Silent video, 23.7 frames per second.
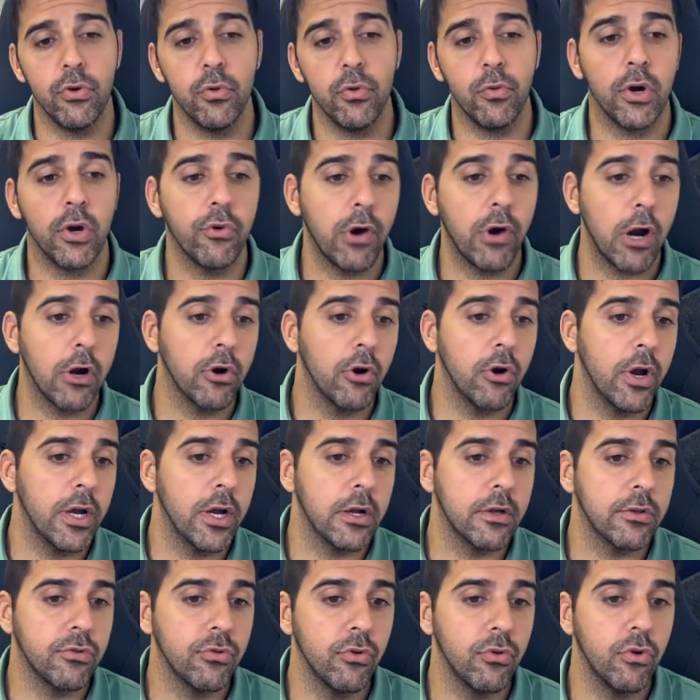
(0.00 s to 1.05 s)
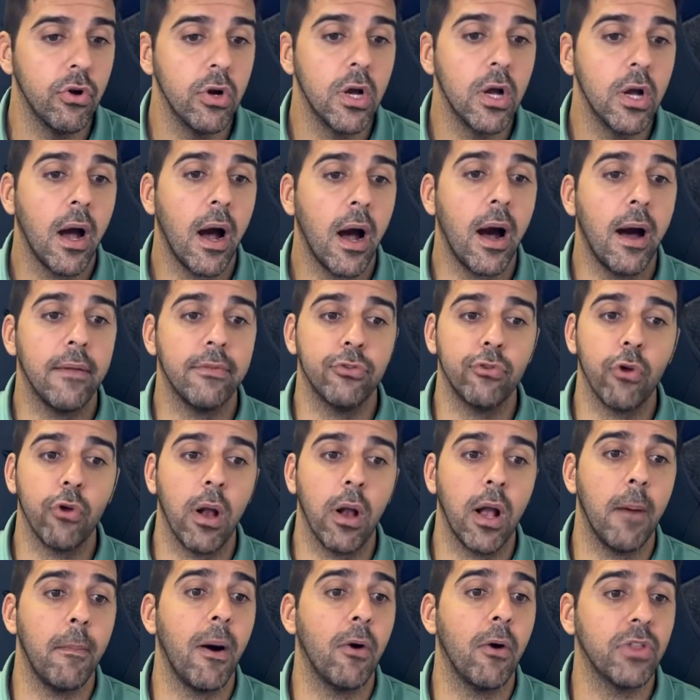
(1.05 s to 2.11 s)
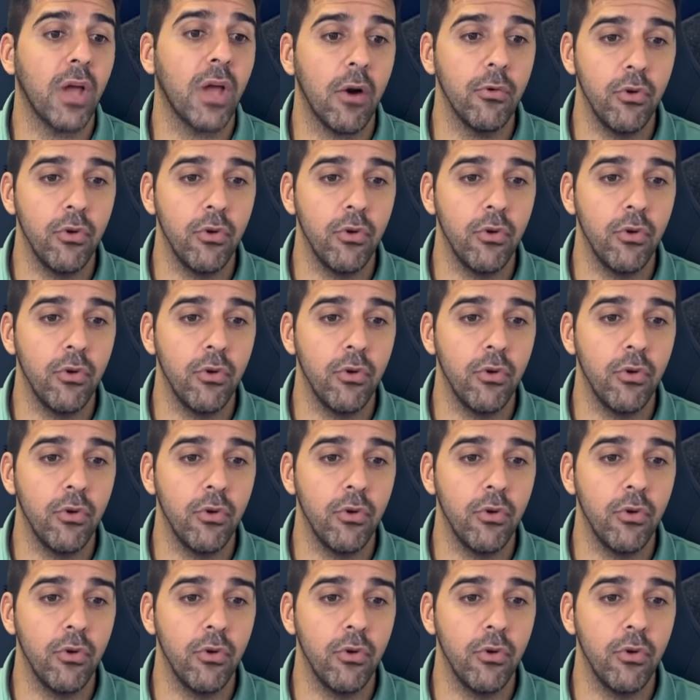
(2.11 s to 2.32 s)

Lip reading: where we're going to talk about how